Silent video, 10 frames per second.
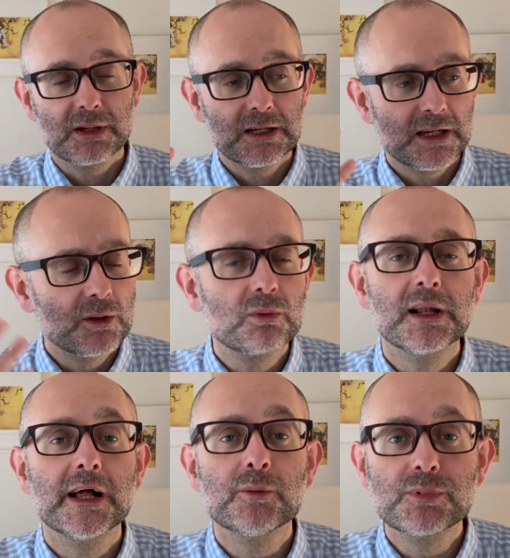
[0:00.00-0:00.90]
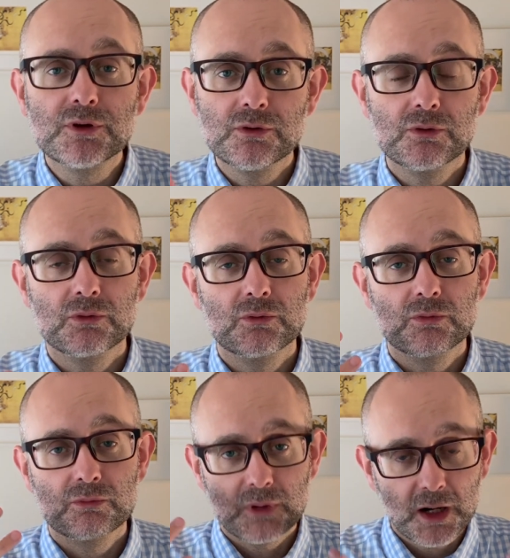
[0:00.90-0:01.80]
It will help you
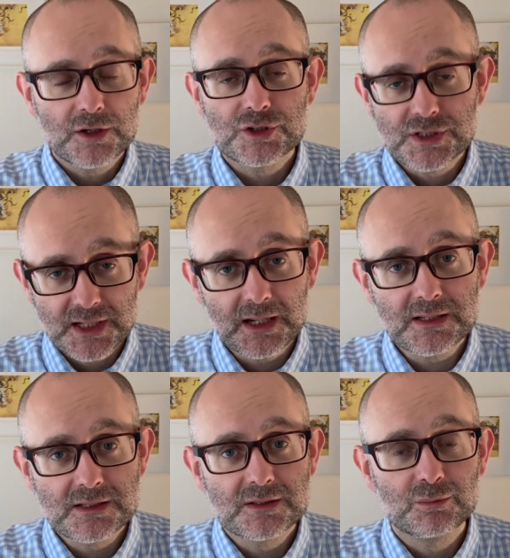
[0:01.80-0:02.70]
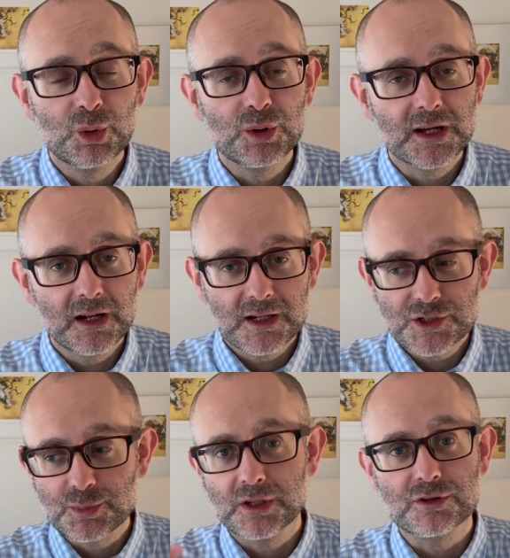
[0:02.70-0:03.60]
understand more English
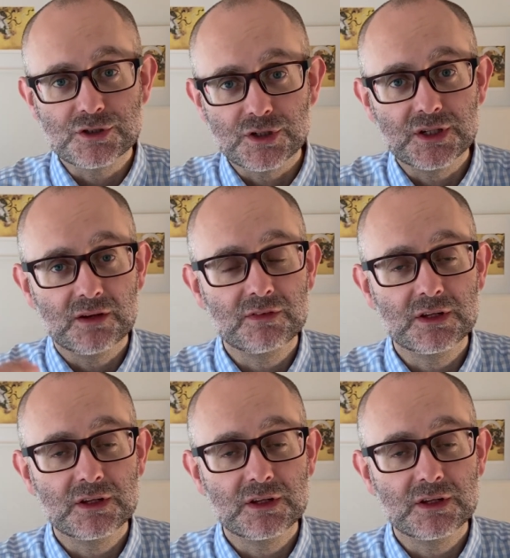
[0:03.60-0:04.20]
because you're giving